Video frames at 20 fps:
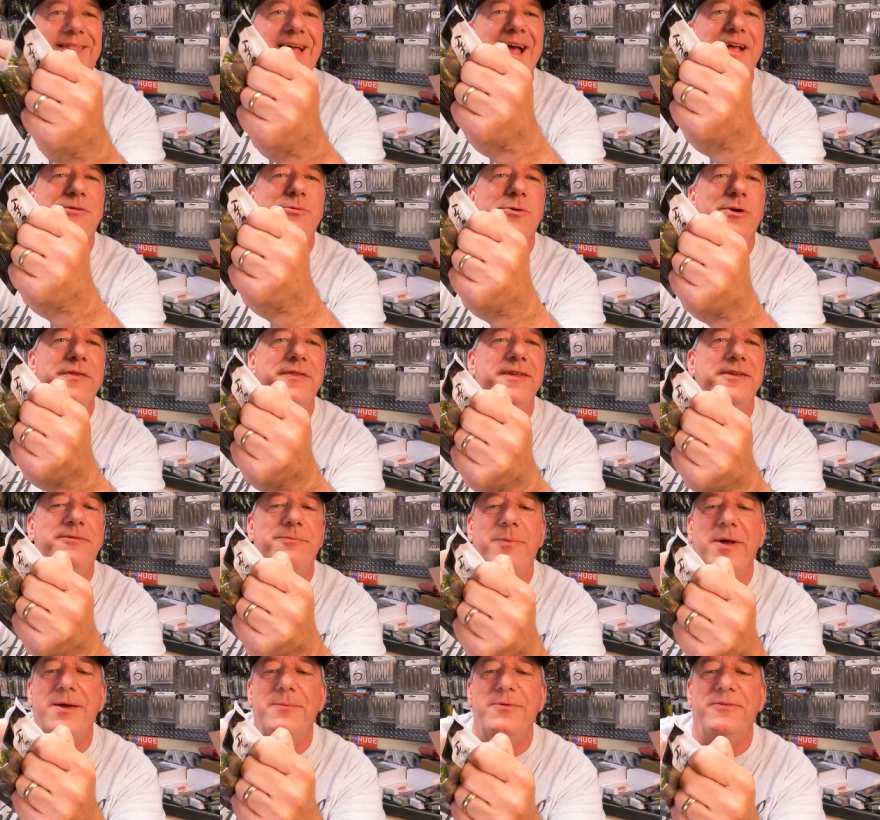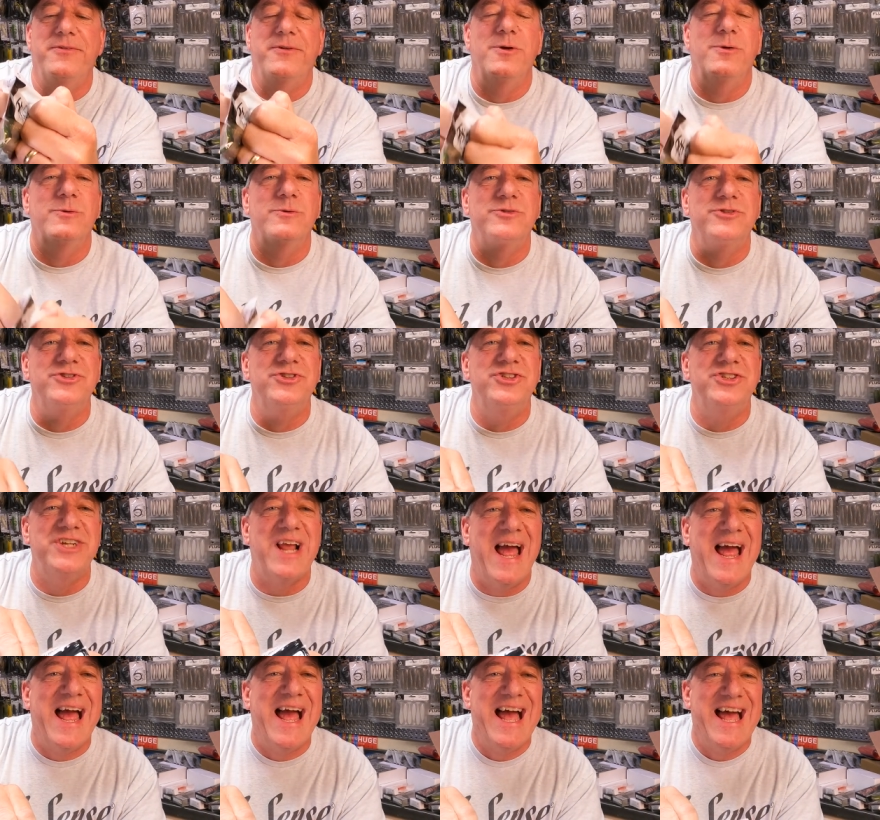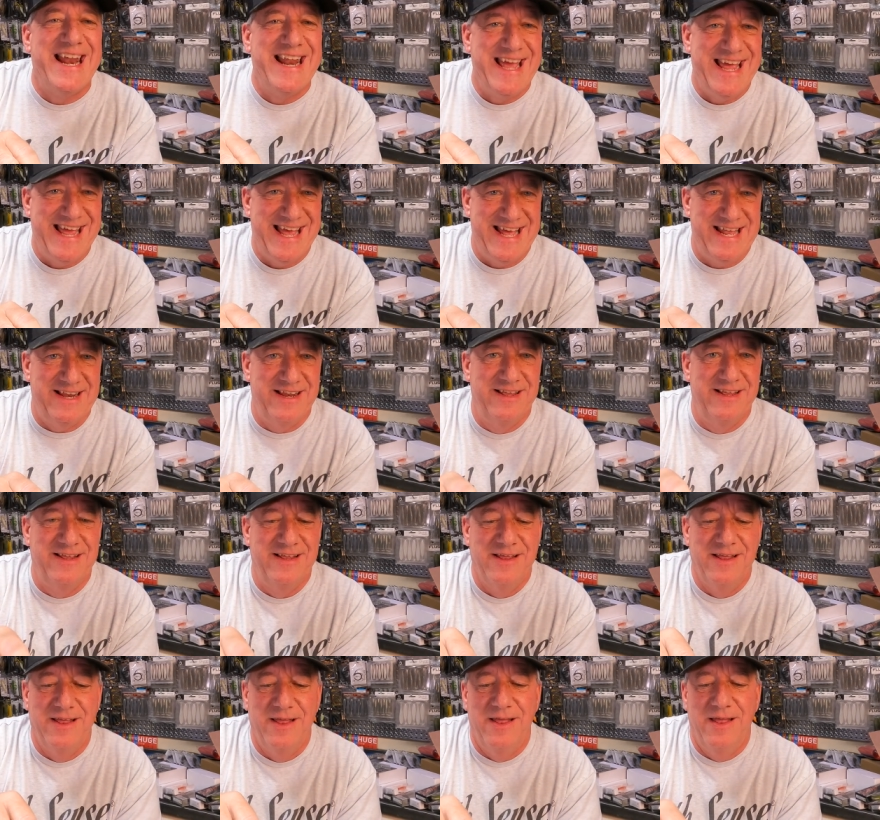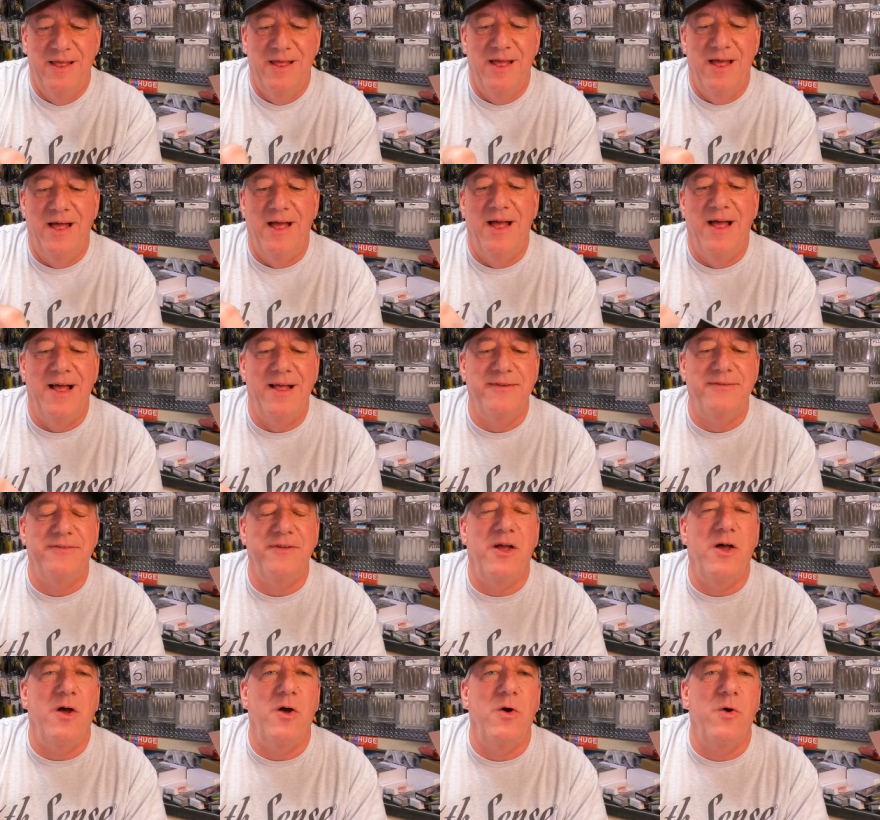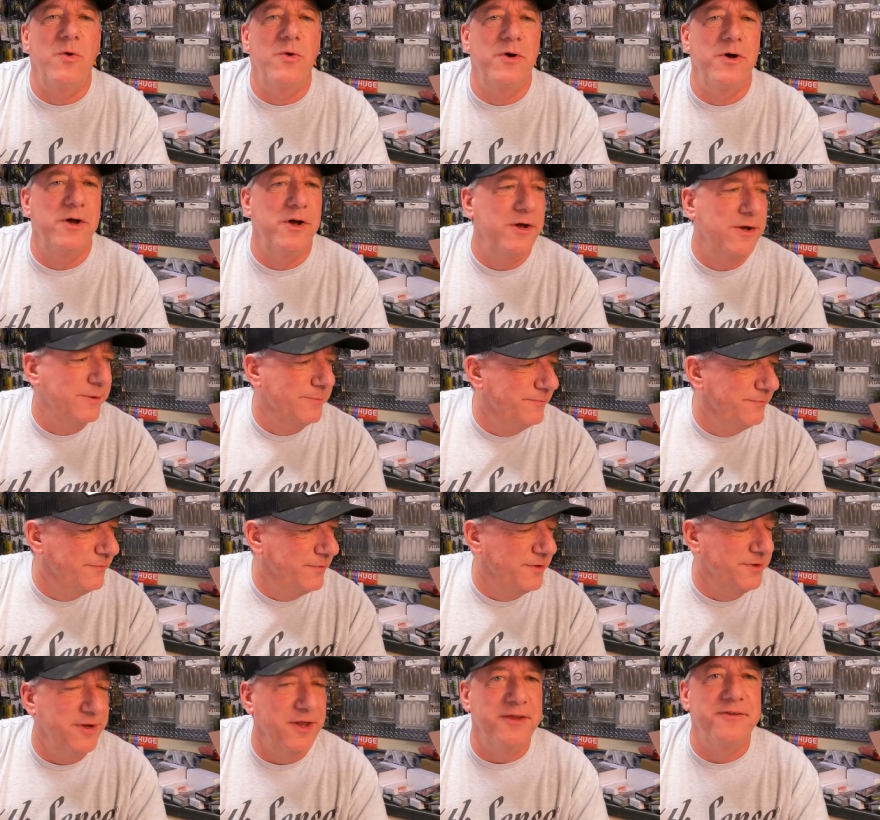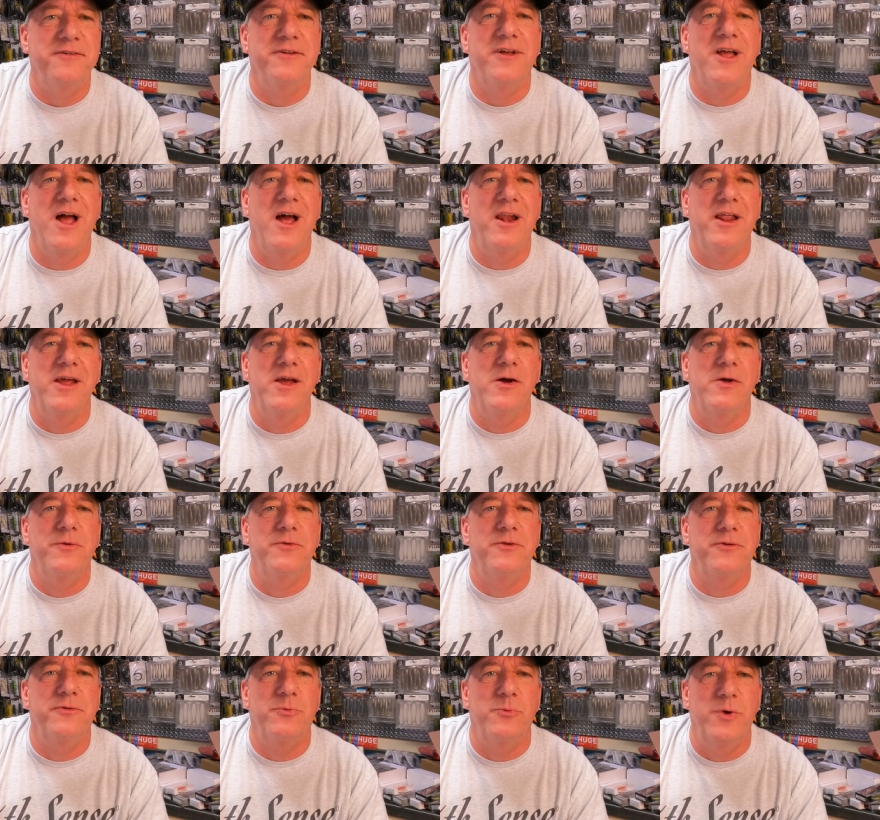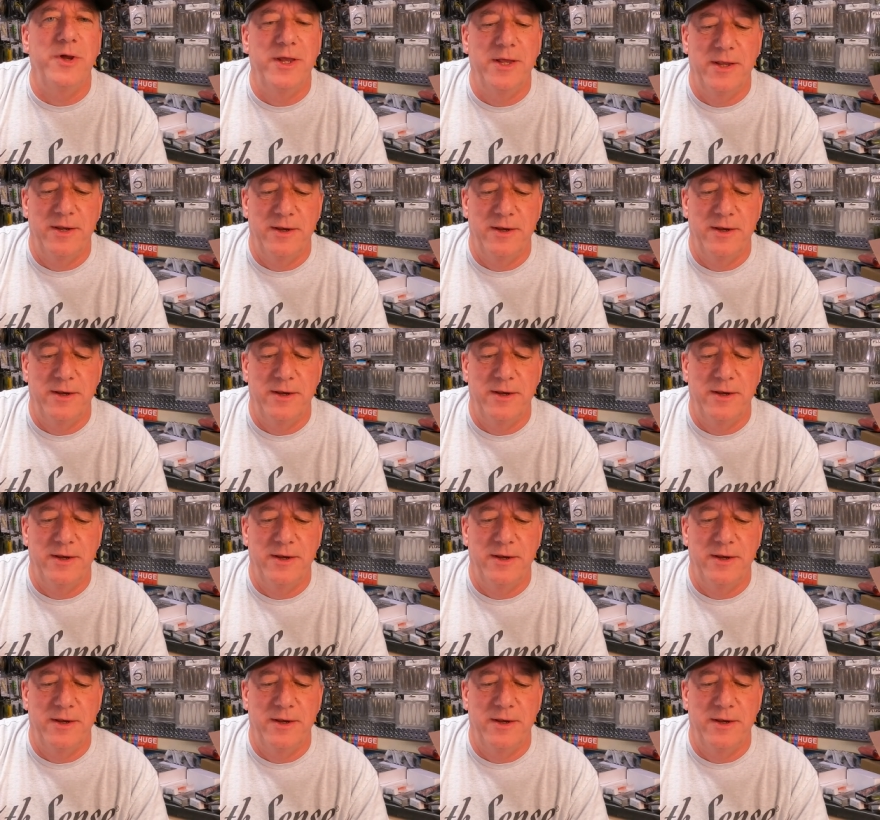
That's what this baby's gonna shine at. I saw Dustin Connell just